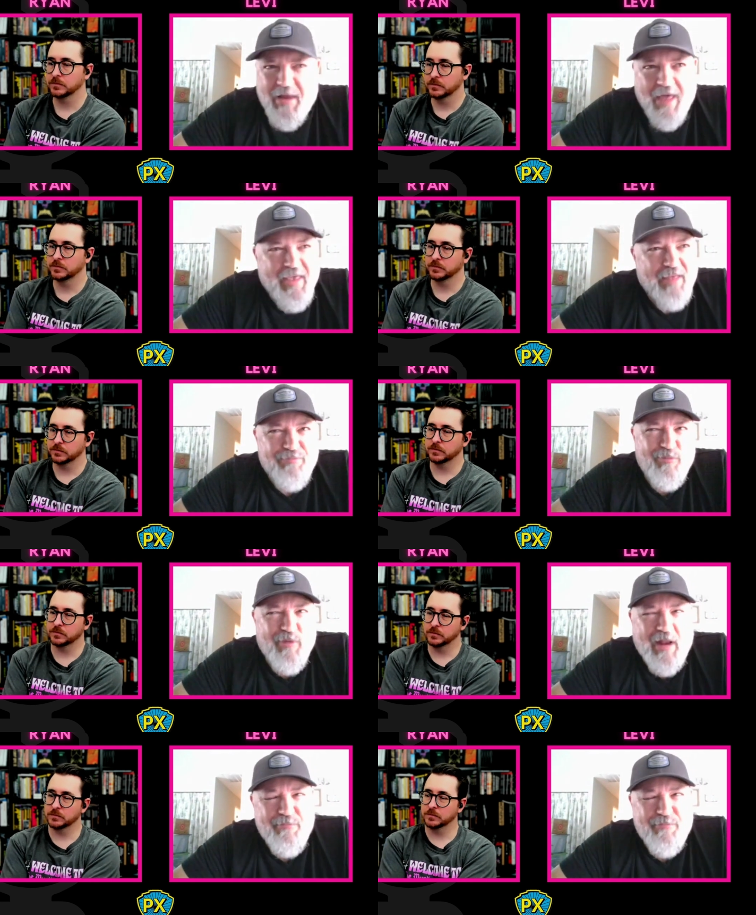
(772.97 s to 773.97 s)
Speaker 1: I think it,
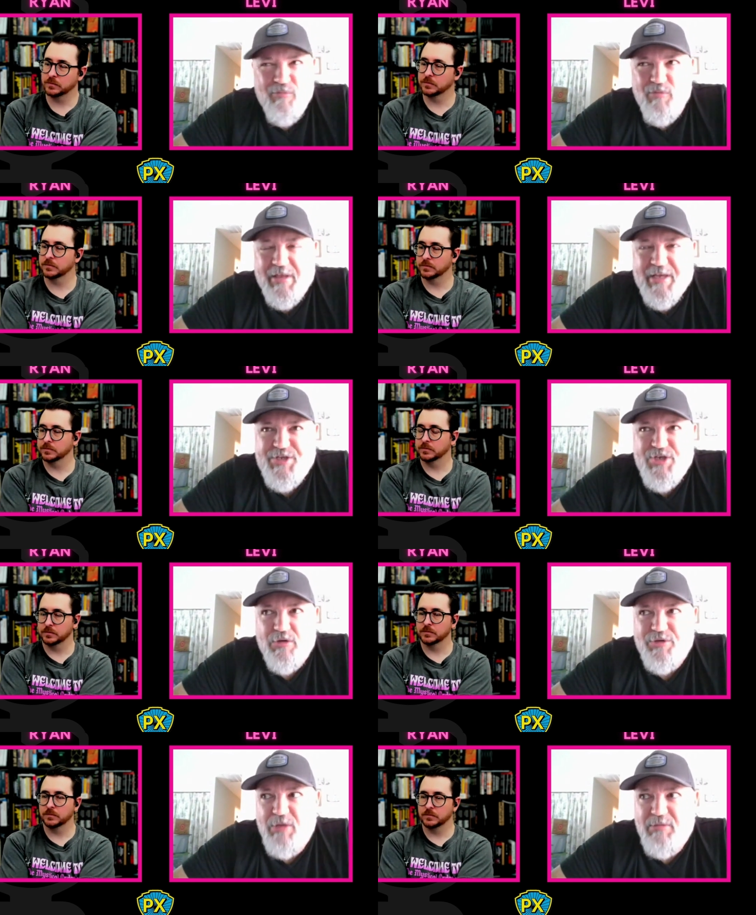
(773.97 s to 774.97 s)
when I released
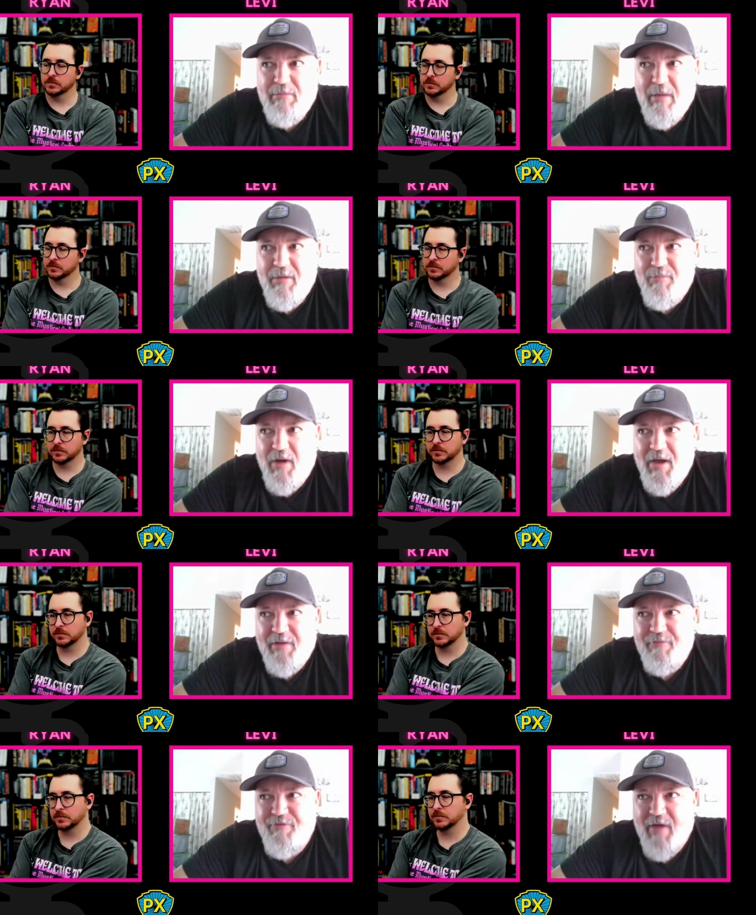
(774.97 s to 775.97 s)
Jungle Tomb and the Mummy
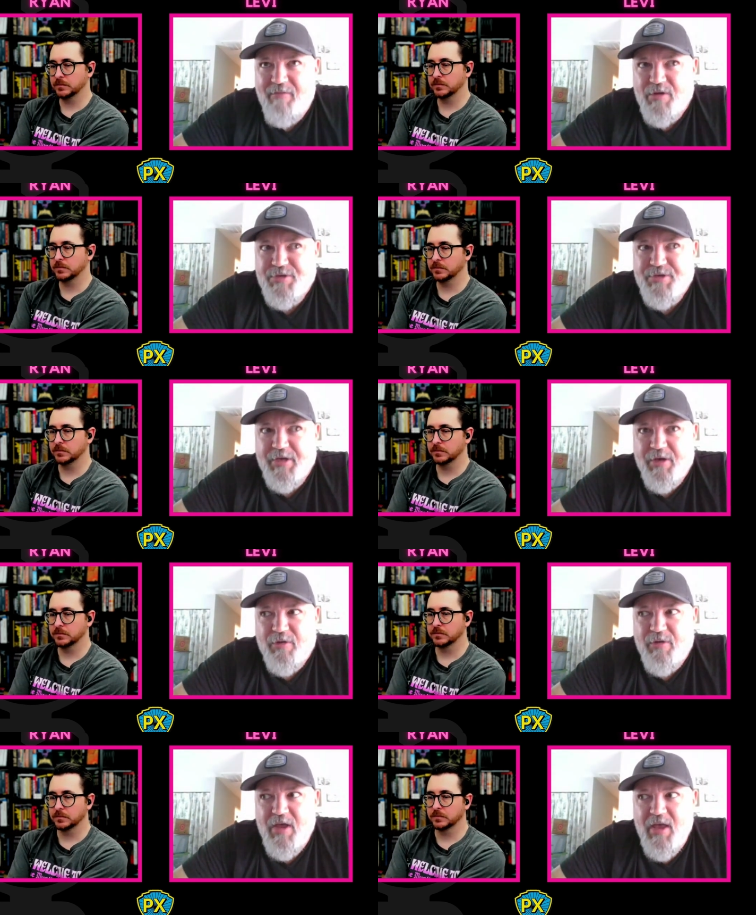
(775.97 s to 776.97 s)
Bride five years
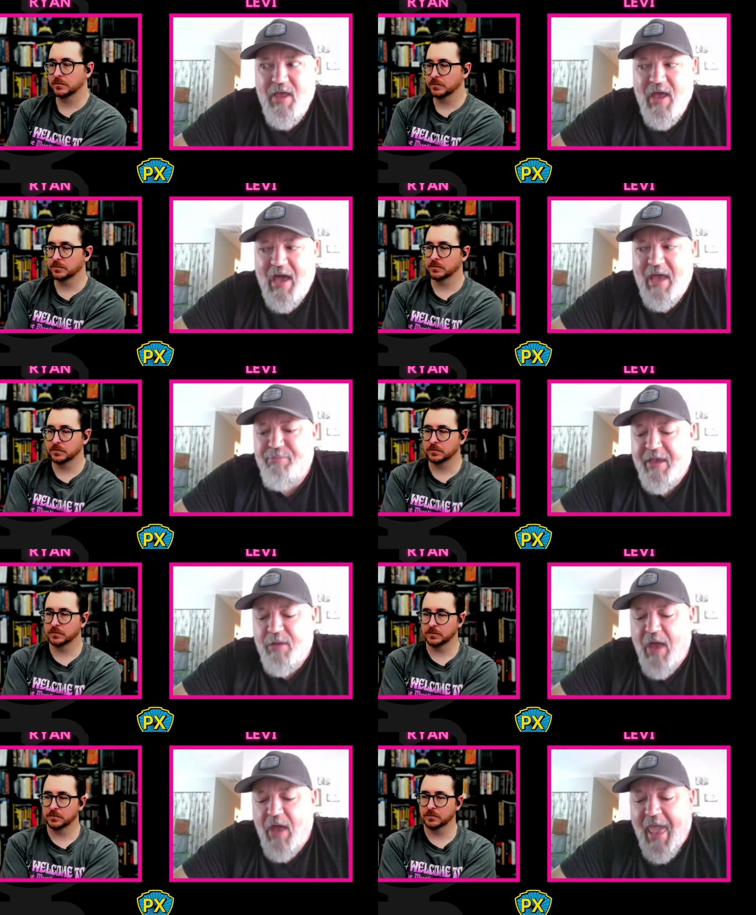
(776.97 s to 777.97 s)
ago, I had played
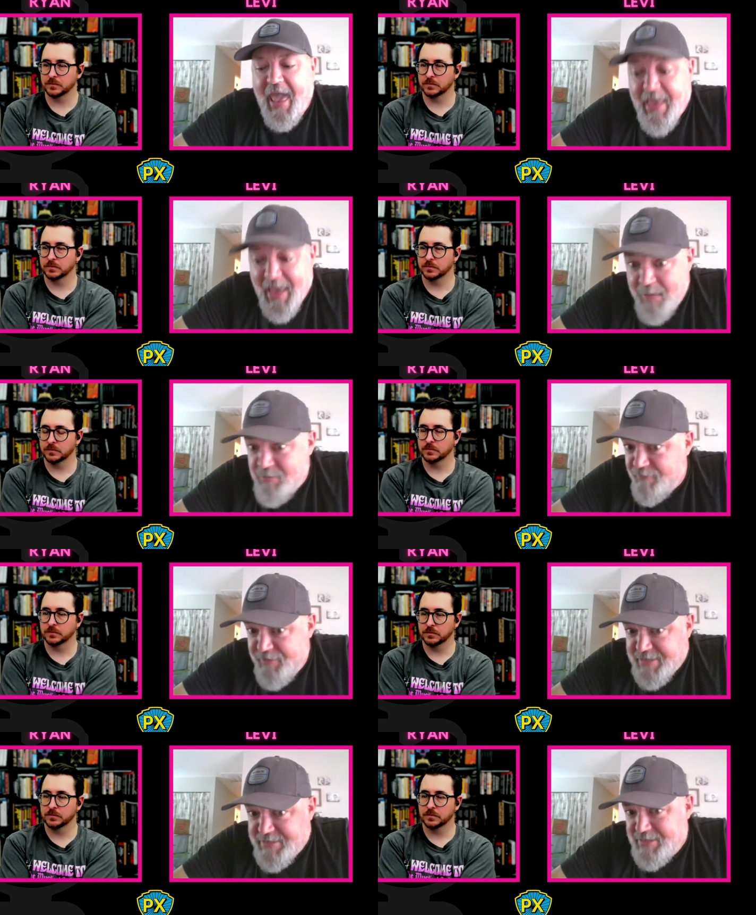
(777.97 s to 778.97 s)
a game of
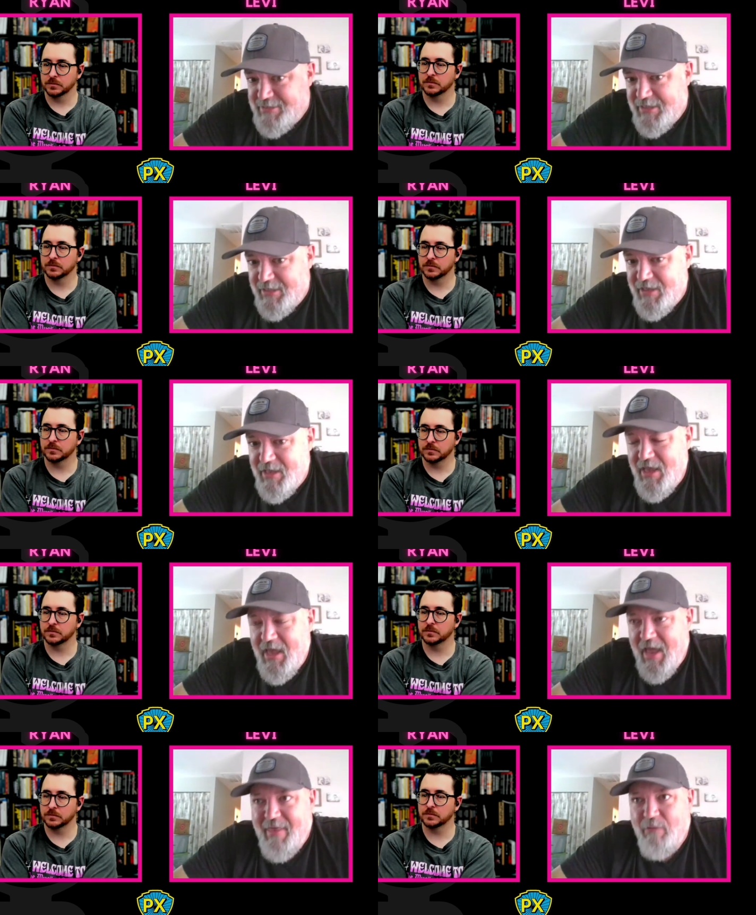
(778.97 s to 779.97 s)
DCC,
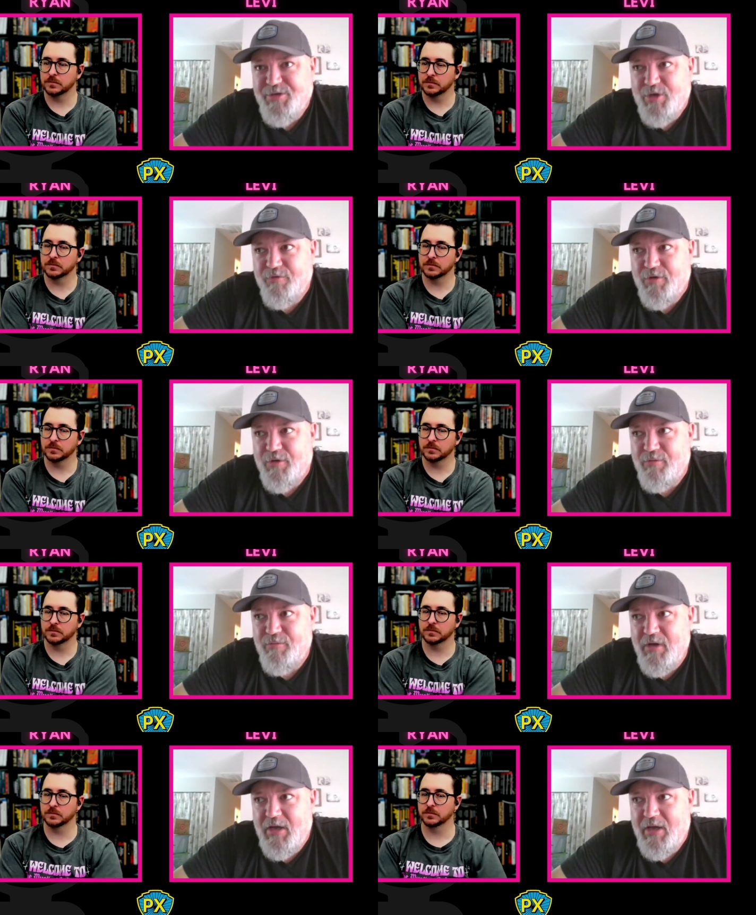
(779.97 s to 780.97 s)
and that was over.
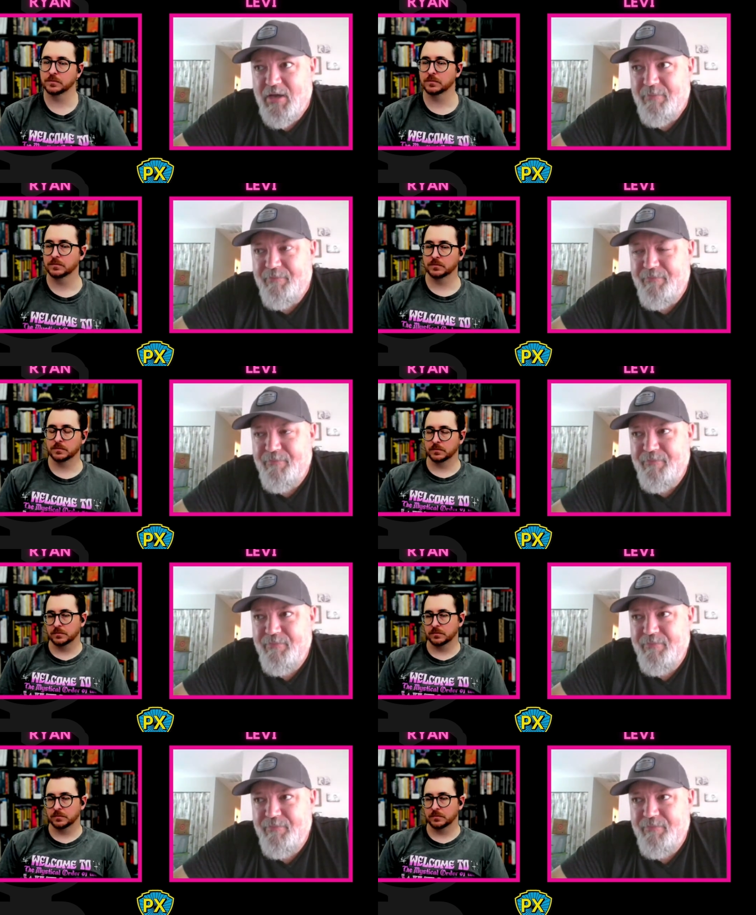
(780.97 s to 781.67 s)
Um,